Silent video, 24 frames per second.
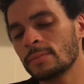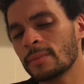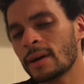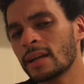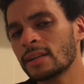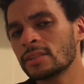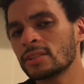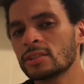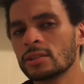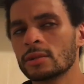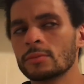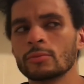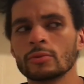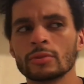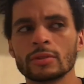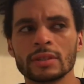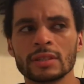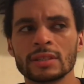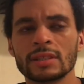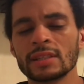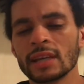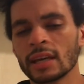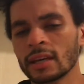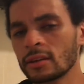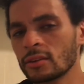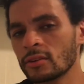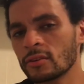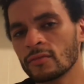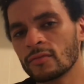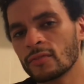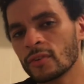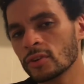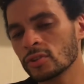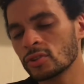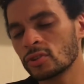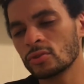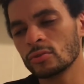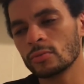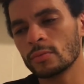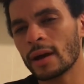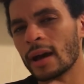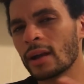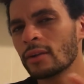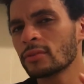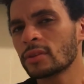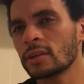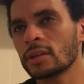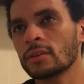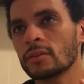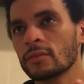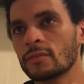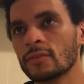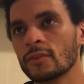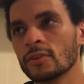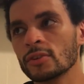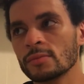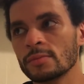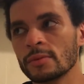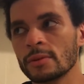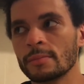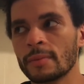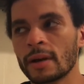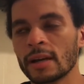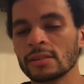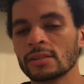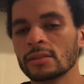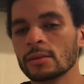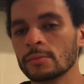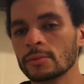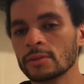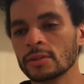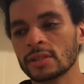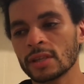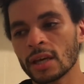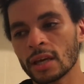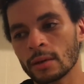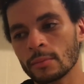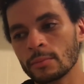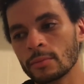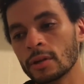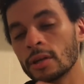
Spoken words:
He might have stumbled in the second, the first two. I don't think in the first, but he might have stumbled in the second.